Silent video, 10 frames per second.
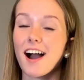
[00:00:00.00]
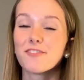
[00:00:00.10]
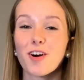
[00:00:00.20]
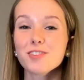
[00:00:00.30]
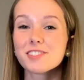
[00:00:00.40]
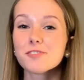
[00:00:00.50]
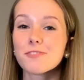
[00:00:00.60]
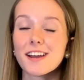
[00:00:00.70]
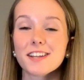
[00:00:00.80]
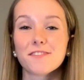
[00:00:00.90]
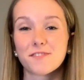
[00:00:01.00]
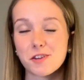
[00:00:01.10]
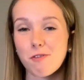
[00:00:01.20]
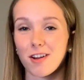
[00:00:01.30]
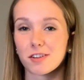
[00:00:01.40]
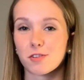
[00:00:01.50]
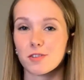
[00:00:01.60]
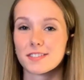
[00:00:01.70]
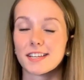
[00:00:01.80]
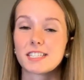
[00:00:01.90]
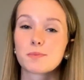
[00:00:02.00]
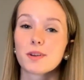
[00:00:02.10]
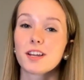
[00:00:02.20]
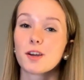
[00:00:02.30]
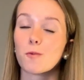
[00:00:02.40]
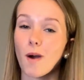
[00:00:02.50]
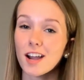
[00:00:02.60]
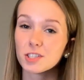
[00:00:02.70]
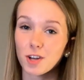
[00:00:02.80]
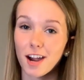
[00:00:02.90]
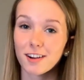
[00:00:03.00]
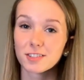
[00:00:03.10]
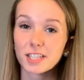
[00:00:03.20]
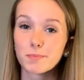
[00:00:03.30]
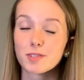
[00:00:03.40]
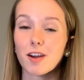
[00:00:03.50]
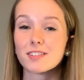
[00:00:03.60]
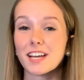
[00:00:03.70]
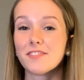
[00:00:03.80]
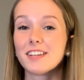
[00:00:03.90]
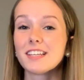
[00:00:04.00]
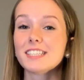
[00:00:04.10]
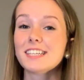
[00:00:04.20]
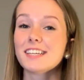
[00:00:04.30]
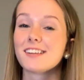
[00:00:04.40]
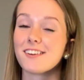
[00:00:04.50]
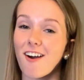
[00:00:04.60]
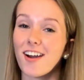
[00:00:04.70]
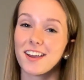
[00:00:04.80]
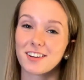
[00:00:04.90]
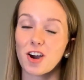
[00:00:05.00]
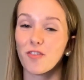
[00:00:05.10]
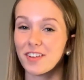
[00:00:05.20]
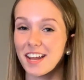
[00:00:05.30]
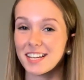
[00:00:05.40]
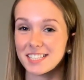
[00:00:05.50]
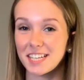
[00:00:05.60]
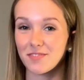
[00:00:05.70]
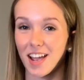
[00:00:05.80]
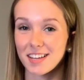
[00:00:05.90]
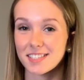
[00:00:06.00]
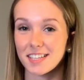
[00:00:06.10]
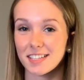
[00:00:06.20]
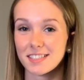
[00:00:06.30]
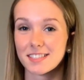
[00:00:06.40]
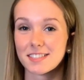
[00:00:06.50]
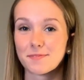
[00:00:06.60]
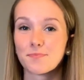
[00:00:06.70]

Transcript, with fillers: I've also read a few articles explaining why tracker chips are definitely not in COVID-19 vaccines.